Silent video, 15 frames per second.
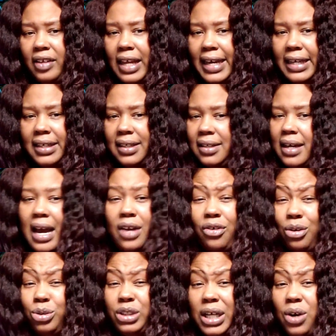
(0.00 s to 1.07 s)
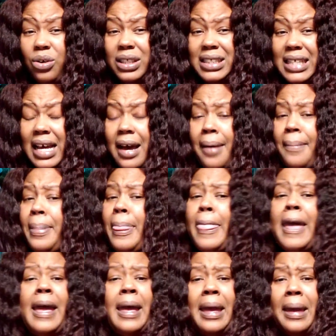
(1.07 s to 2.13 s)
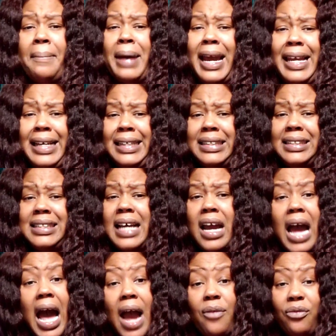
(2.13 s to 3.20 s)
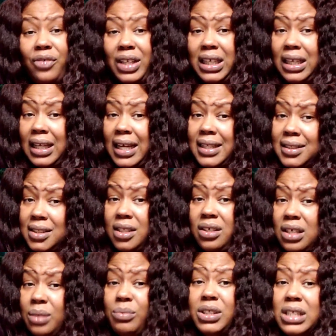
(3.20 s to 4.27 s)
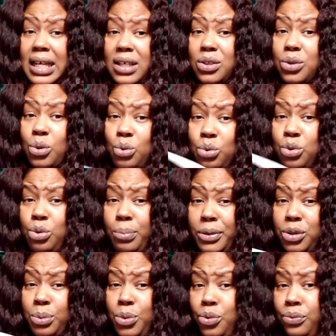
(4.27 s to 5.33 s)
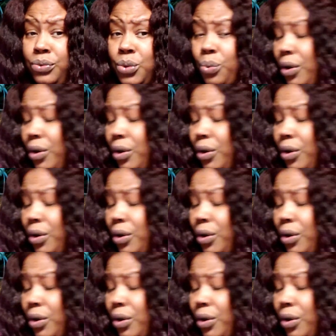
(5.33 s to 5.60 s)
like I crochet all the time, and my hand gets tired. I really like this hook. It was like so super smooth to